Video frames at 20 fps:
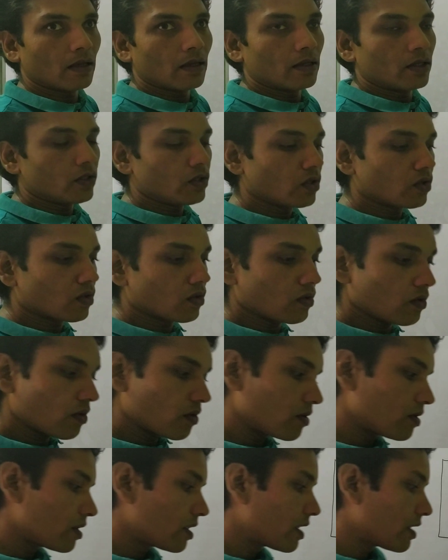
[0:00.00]
You know
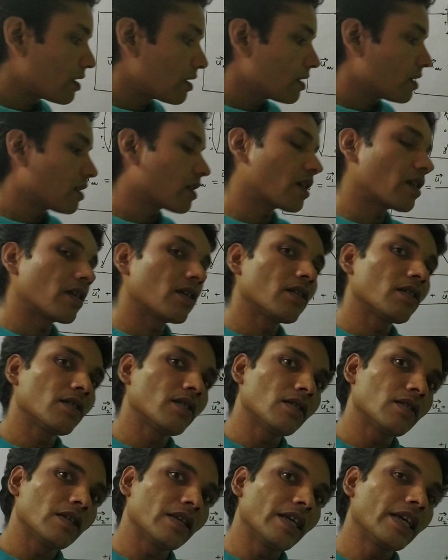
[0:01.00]
the
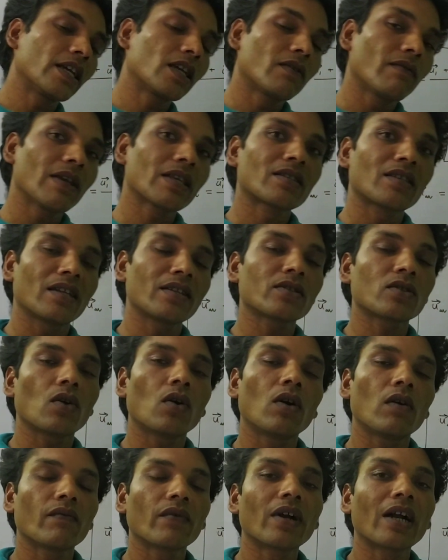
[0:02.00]
equations
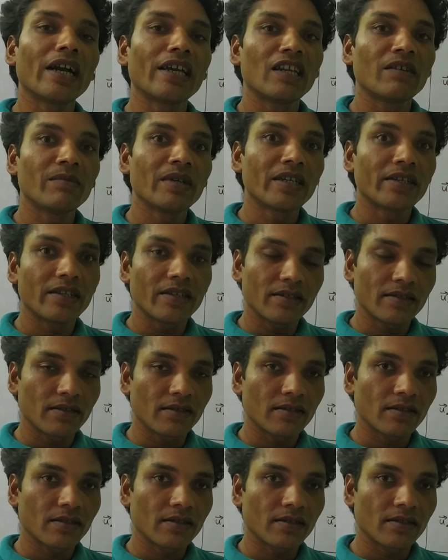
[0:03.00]
of kinematics.